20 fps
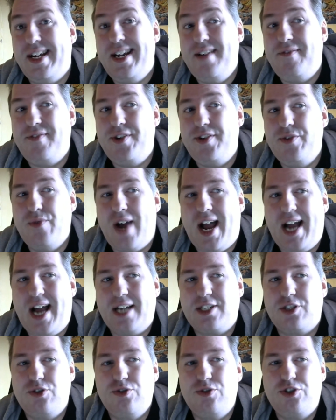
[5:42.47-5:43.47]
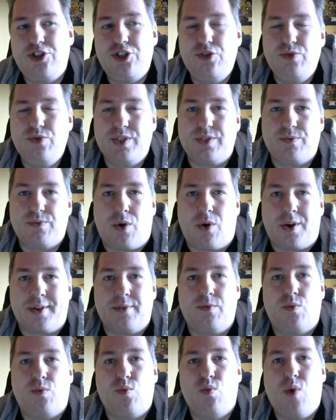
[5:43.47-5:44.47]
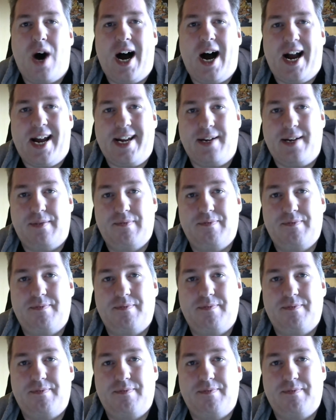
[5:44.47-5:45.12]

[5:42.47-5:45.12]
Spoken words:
if you had to choose one? Why?